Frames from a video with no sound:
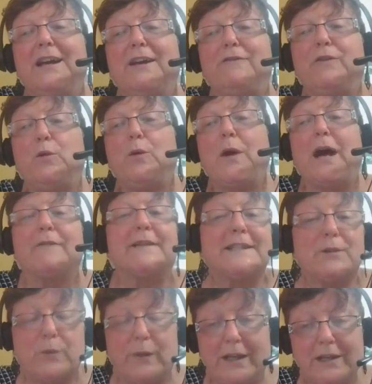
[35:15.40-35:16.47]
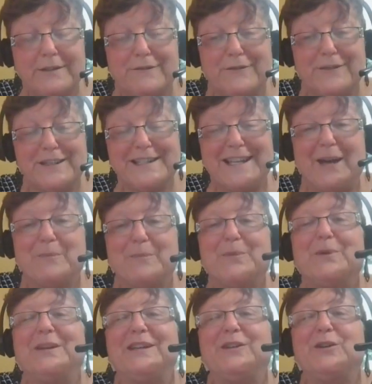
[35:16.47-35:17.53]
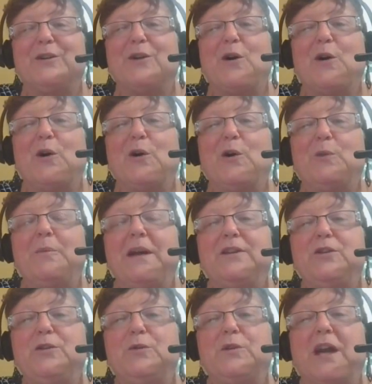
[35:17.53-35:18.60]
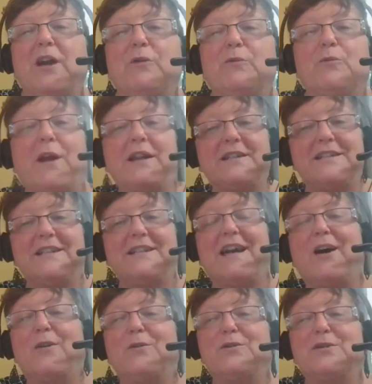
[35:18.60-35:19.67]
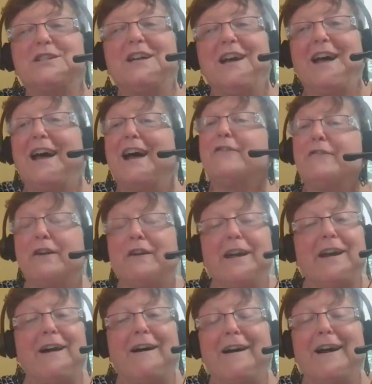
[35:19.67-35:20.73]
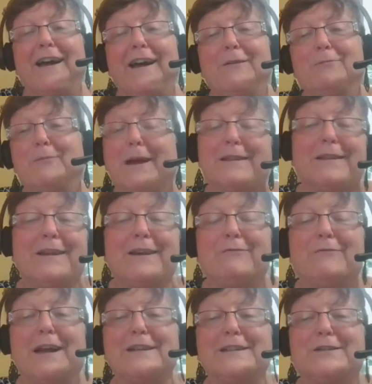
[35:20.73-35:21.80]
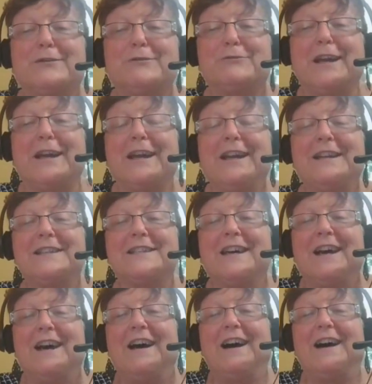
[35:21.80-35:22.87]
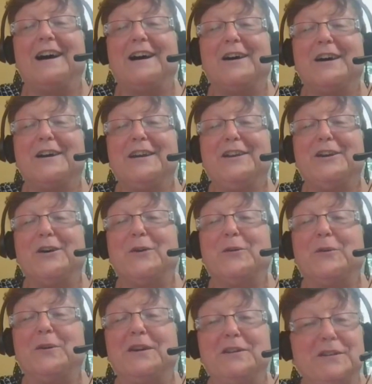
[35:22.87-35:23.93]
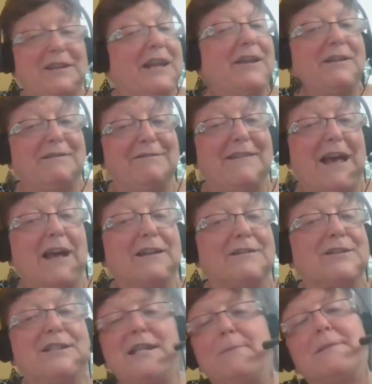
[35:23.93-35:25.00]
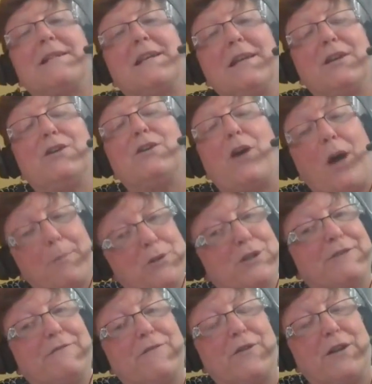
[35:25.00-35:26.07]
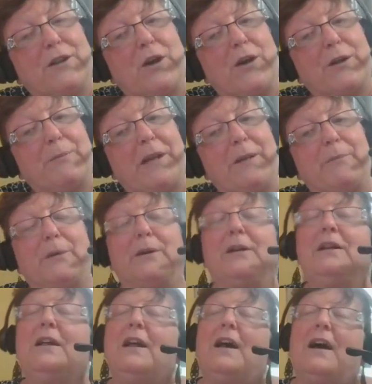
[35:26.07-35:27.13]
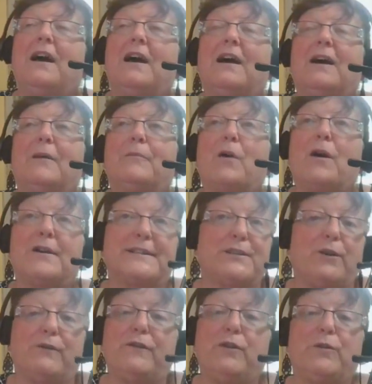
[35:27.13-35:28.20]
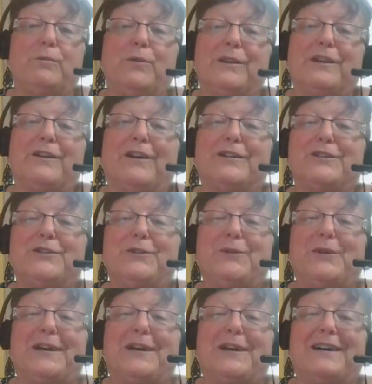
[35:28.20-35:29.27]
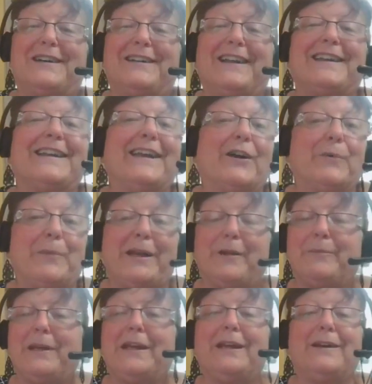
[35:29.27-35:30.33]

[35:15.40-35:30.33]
if you have a suite, for example, in your home and you can rent it out at a very high monthly rental rate, then that seems like a good option for a lot of people. Also, if you can put it onto like an Airbnb